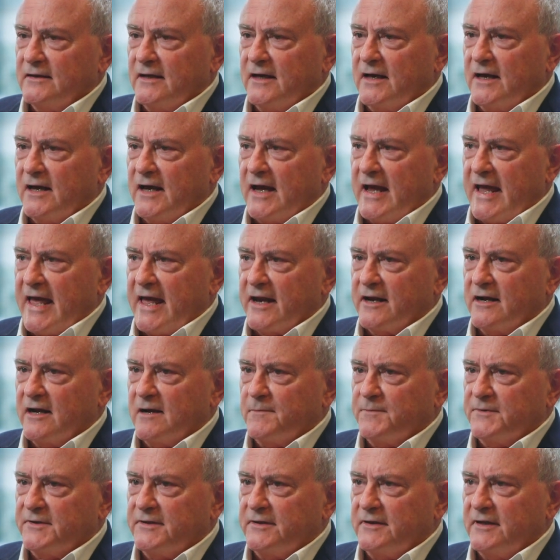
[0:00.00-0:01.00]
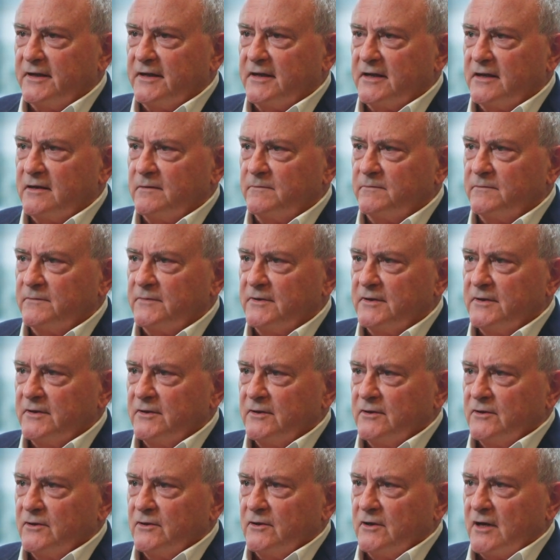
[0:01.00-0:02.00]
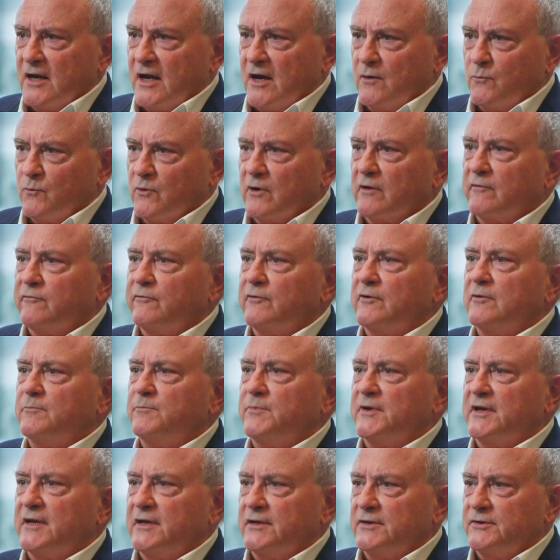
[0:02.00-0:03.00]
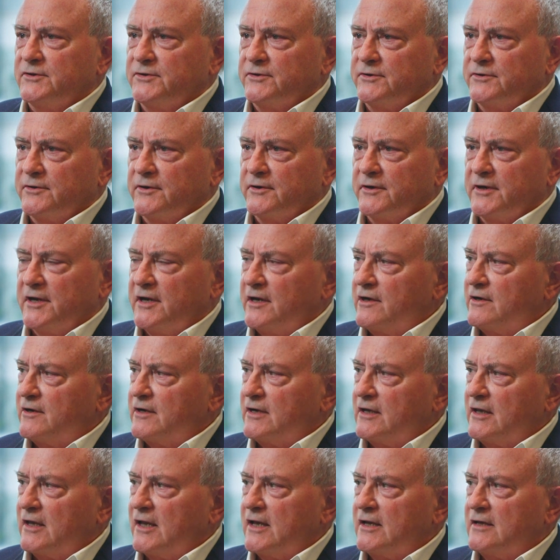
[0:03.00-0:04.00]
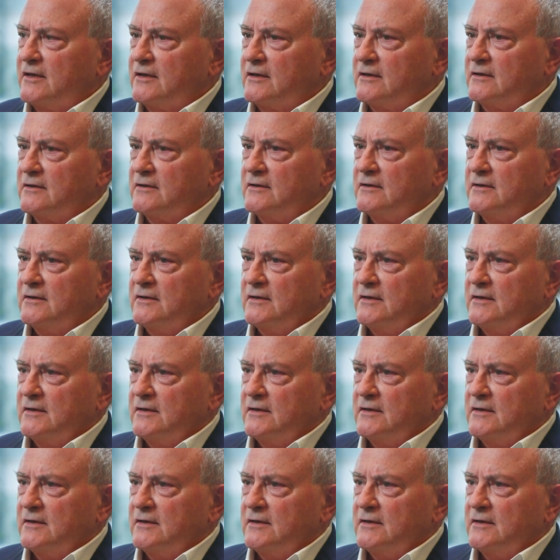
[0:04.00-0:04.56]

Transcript: I had an opportunity to come work for a big insurer here in London.